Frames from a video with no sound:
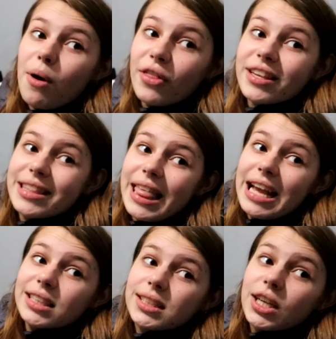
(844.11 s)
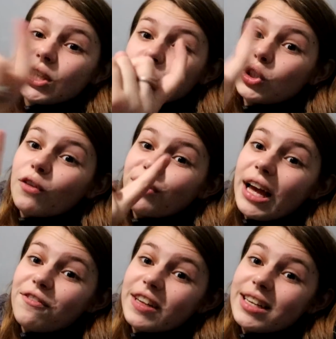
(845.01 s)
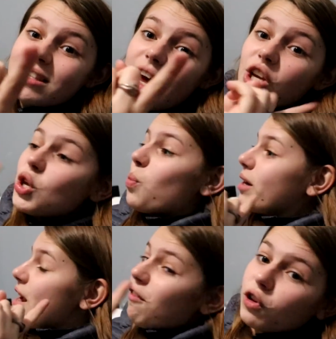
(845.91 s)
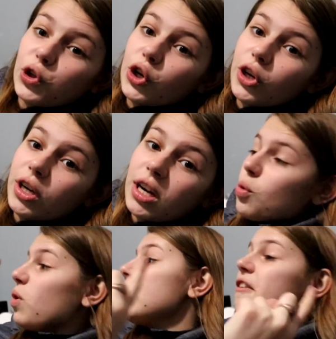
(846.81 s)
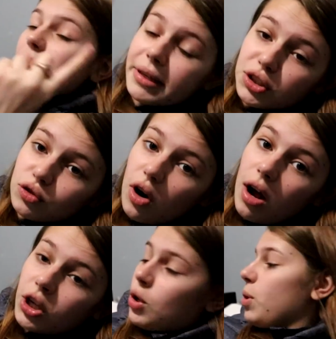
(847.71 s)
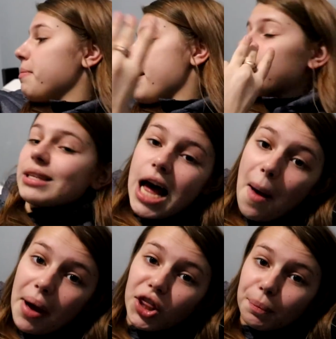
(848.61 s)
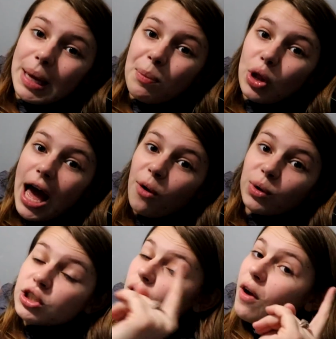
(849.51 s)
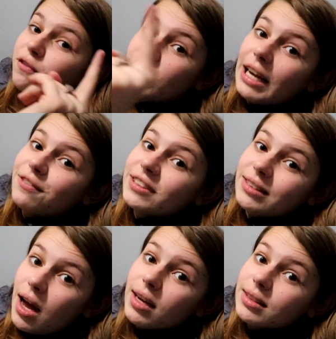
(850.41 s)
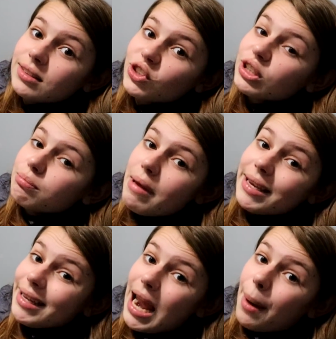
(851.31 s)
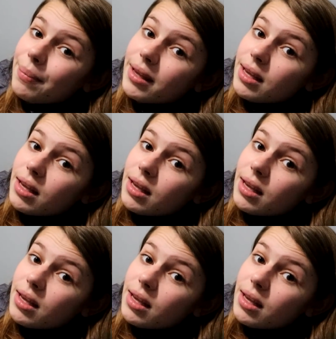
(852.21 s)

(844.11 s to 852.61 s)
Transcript: up all the things. So if life didn't suck, you would never learn, you would never be strong, you wouldn't be able to help other people out. So if life sucks, just make it happy.